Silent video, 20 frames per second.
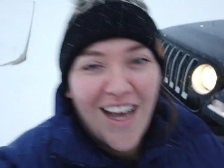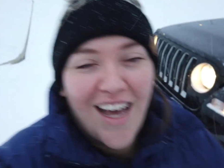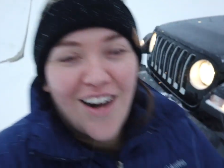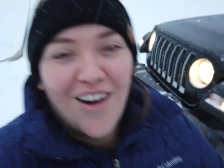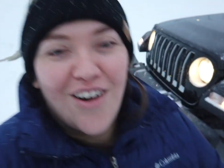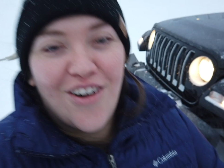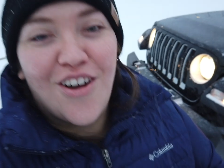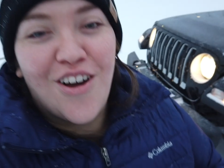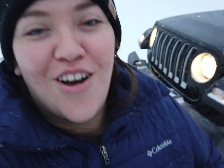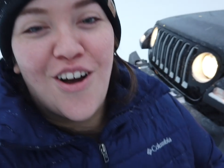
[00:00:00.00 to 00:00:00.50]

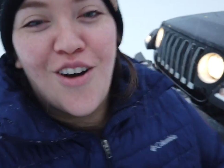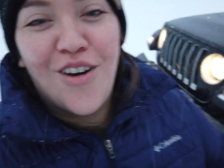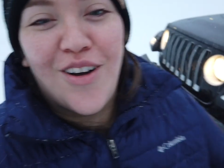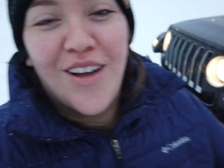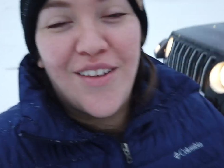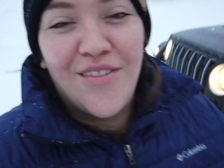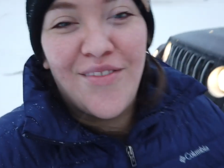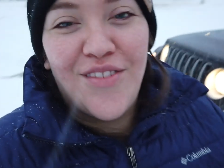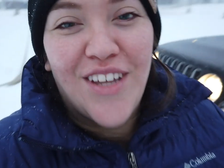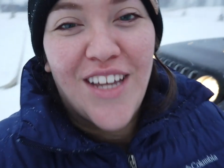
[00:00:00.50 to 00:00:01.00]
I don't know
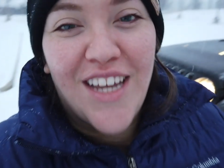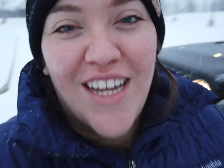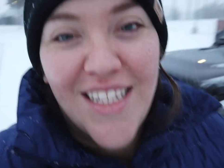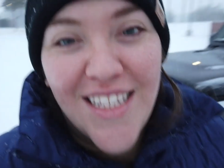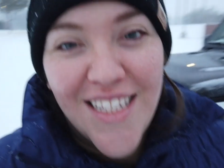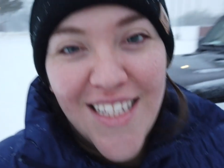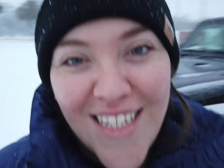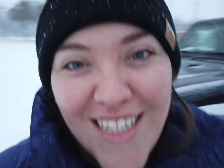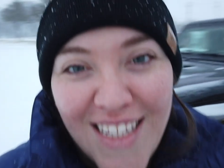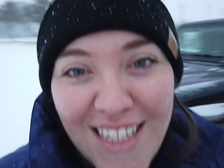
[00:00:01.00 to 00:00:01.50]
if you
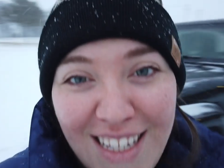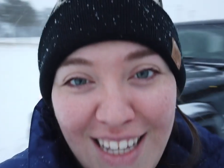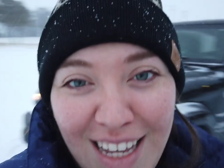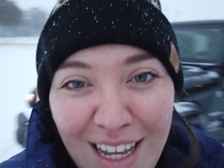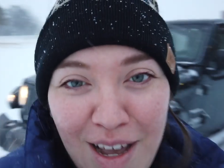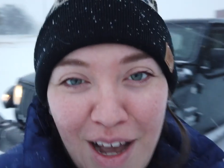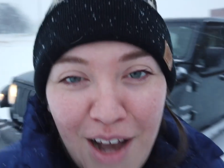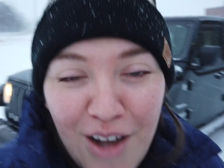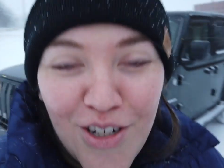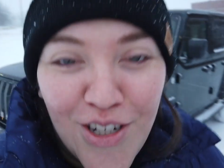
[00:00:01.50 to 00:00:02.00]
guys can
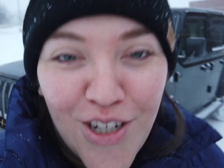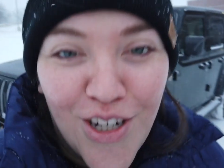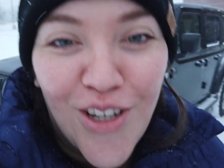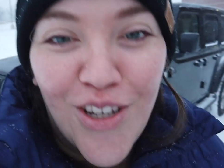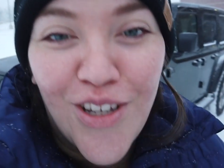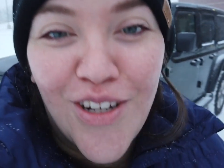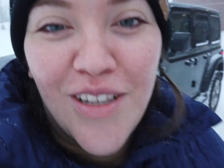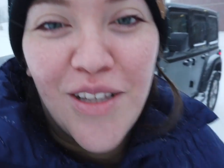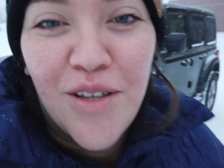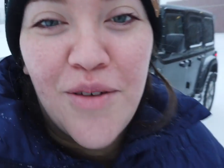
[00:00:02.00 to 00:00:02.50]
see, I'll show
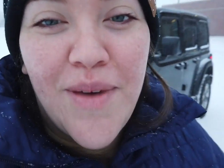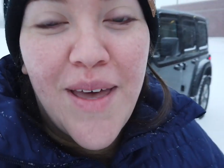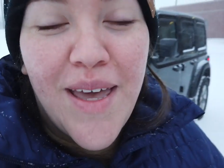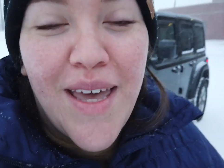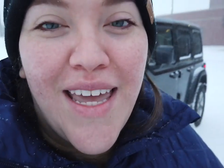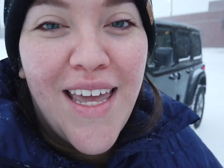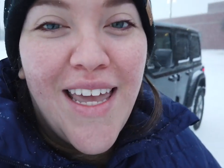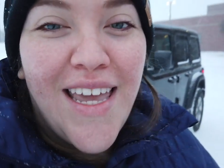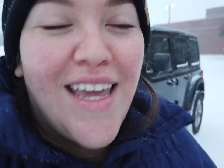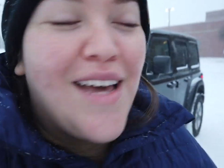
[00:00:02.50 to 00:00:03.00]
you in a little
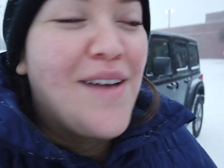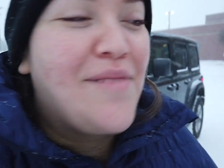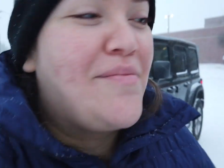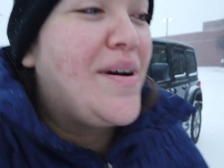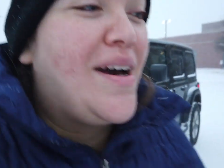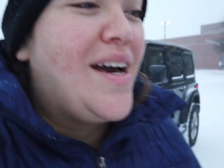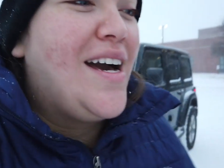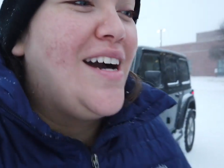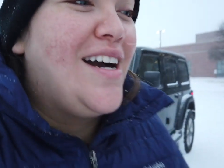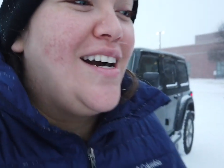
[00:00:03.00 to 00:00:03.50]
bit,
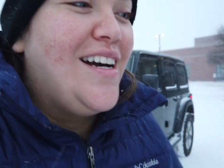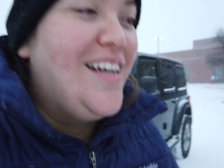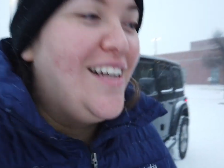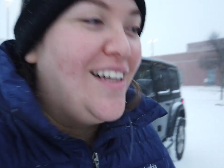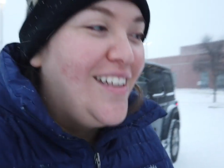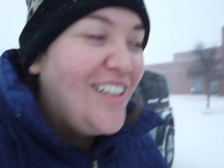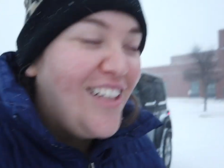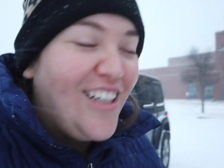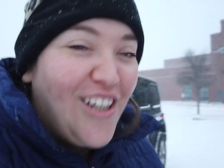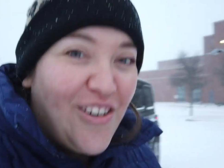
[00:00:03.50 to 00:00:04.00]
but
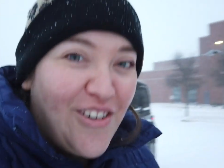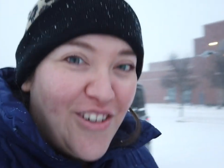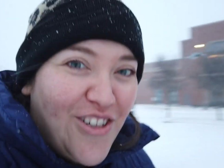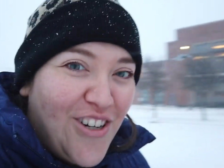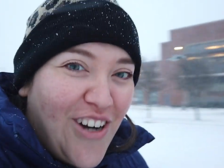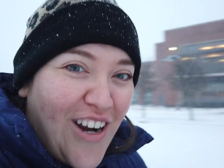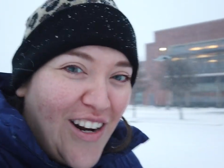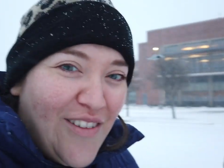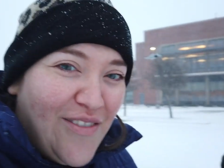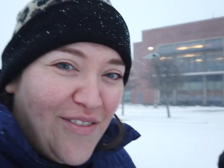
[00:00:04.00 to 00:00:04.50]
we're
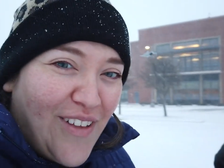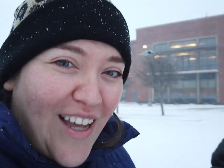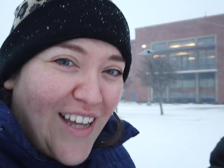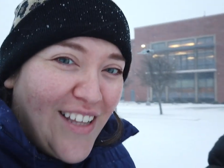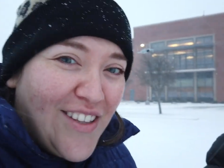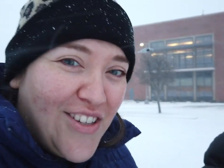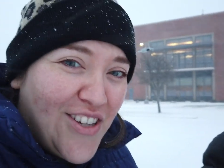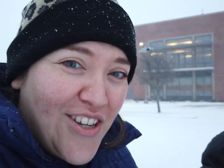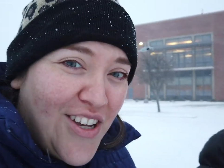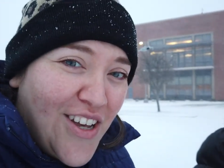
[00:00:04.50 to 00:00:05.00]
trying to
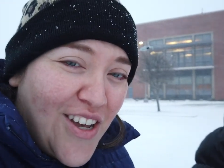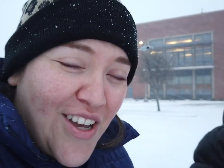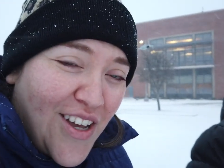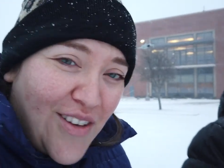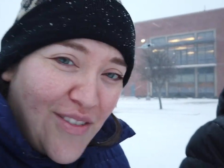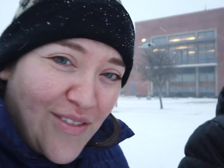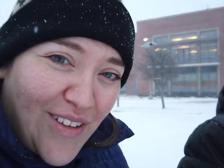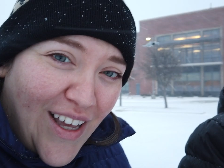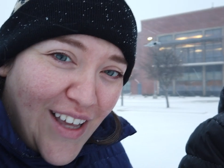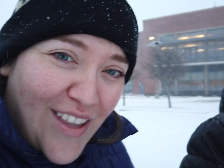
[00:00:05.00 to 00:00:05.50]

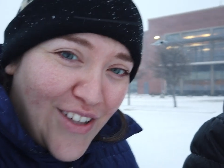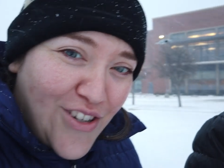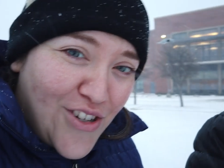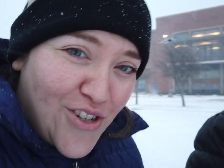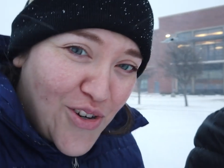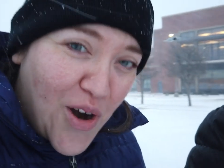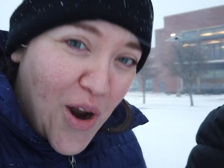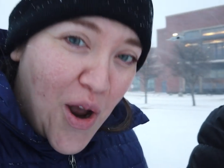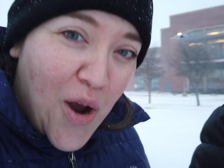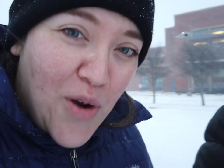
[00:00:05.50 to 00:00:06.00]
fly the
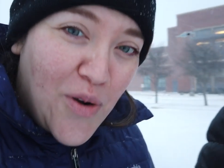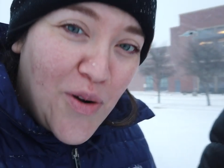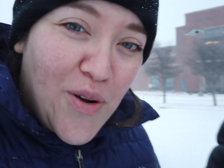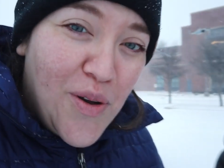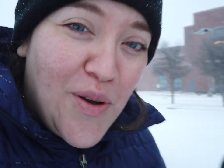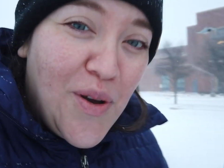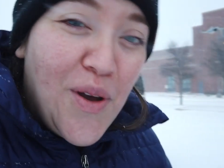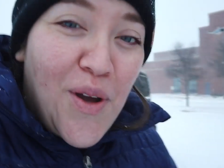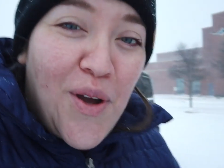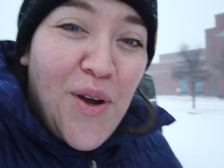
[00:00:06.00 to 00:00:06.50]

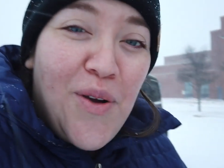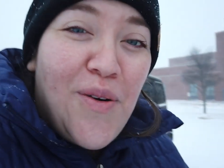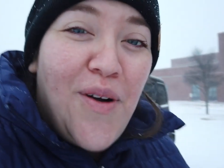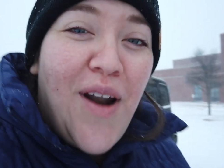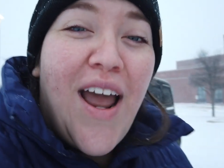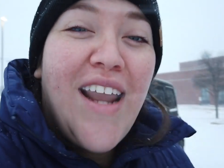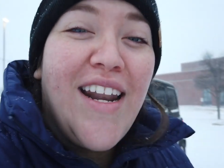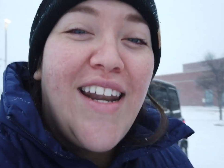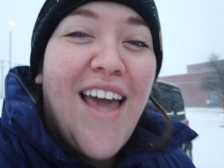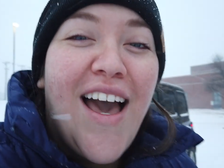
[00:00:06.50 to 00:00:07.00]
drone
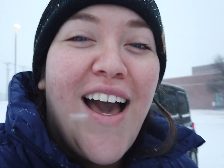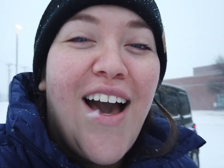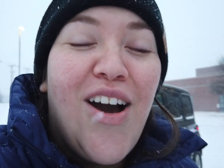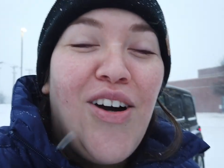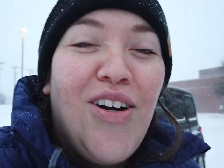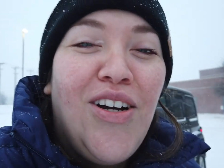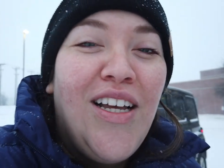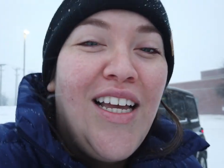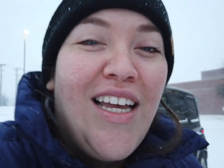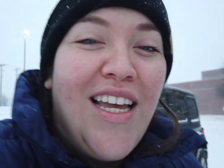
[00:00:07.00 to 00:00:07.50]
right
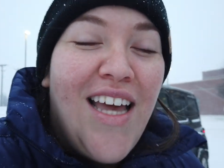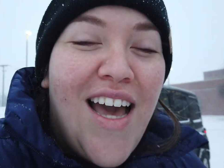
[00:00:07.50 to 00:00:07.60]
now.